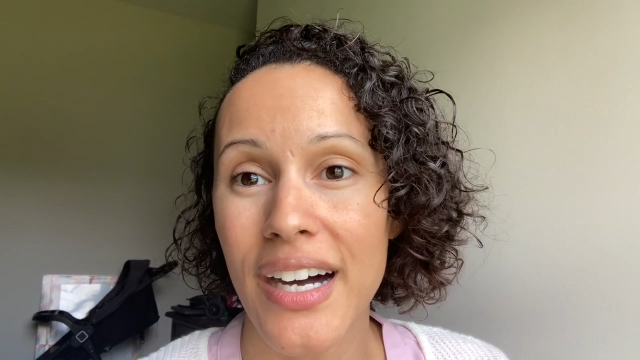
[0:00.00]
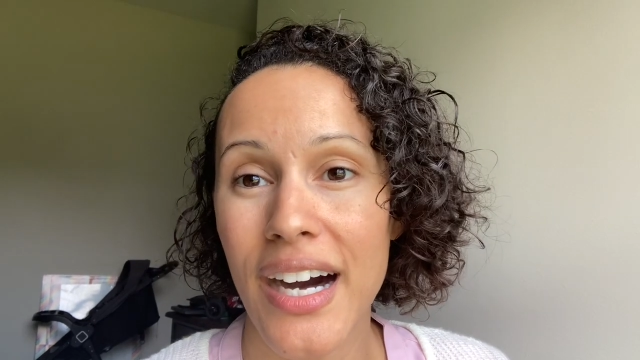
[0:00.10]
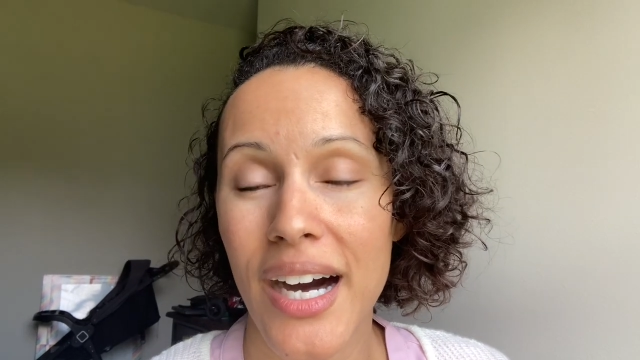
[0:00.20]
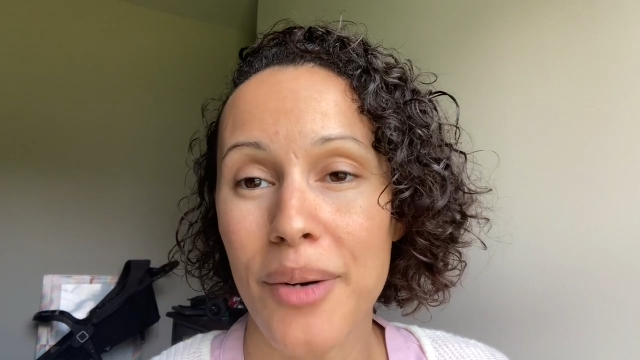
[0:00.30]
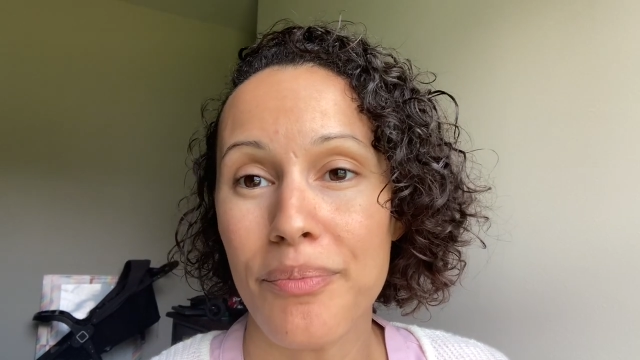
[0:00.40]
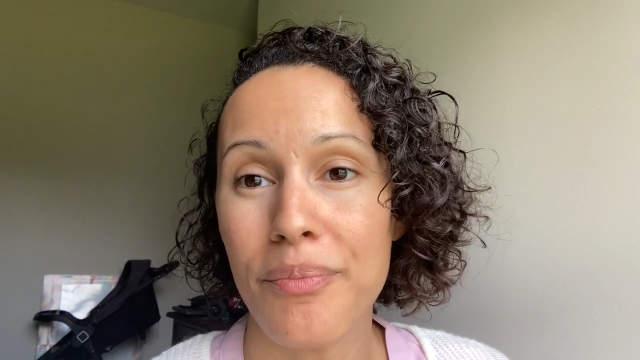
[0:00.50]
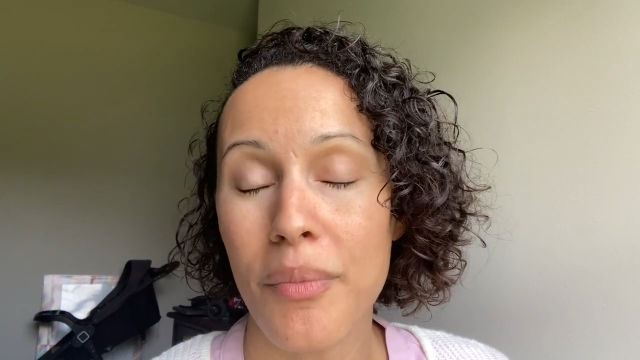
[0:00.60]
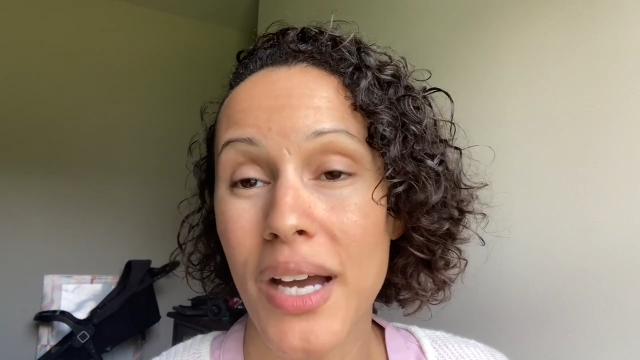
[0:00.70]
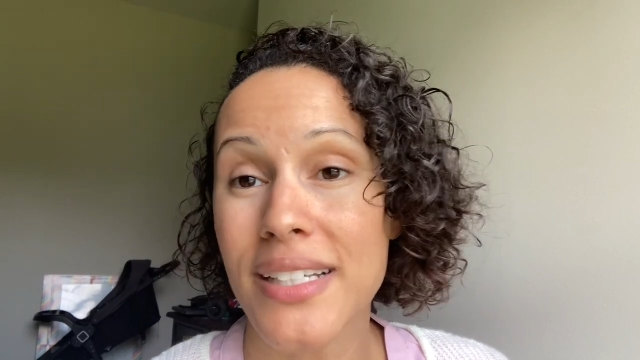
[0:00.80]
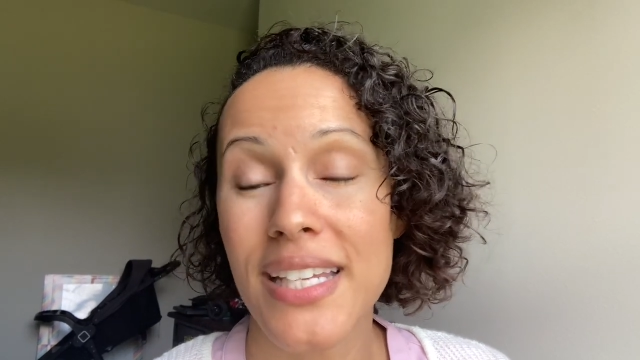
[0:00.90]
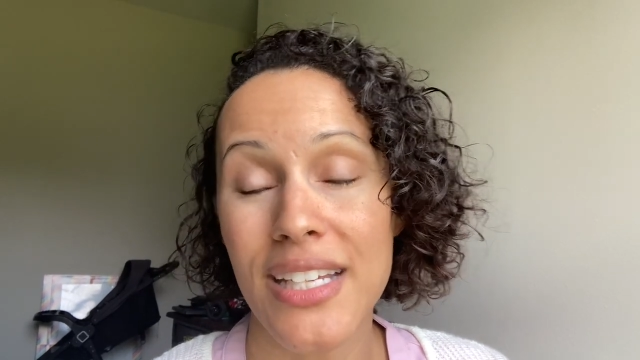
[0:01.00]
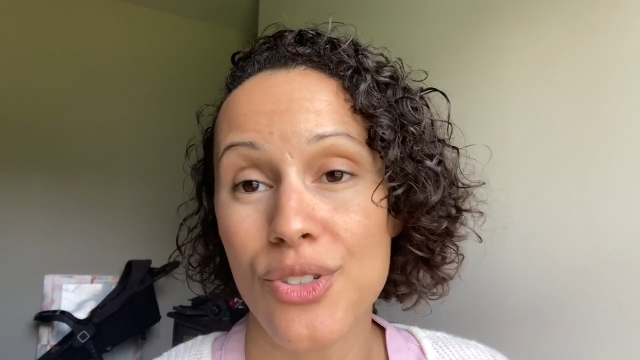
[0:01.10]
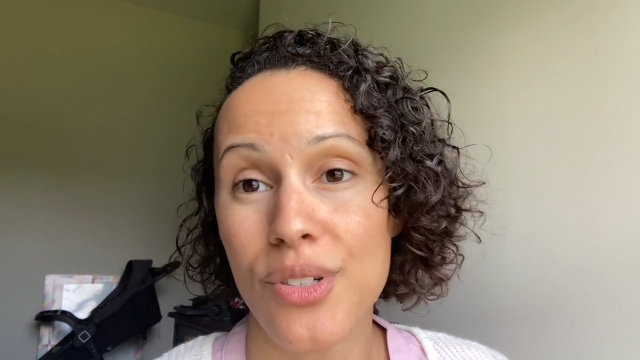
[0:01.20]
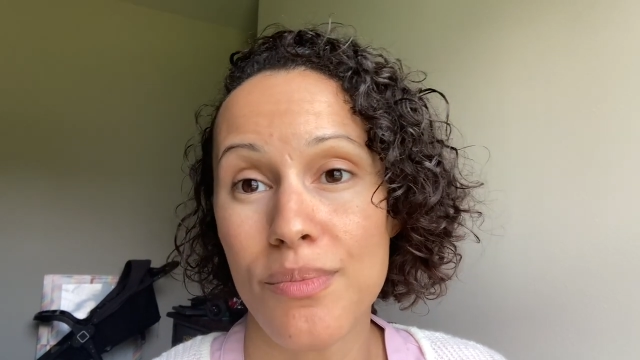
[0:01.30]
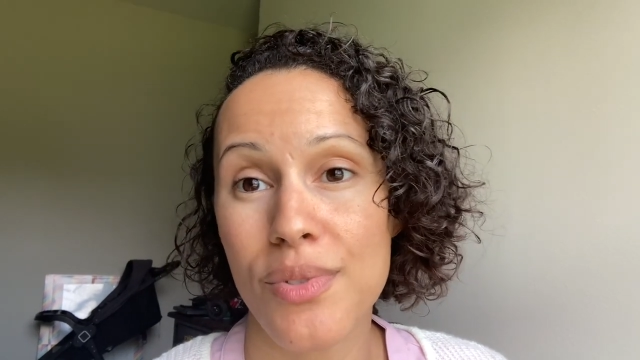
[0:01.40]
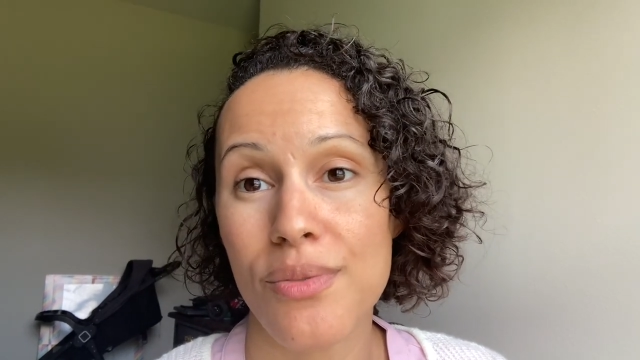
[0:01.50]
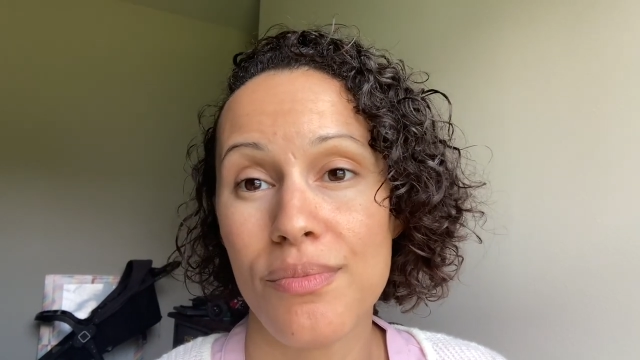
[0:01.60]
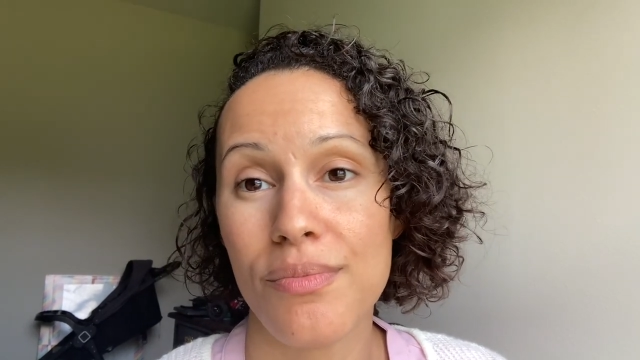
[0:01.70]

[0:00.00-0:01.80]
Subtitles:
a tantrums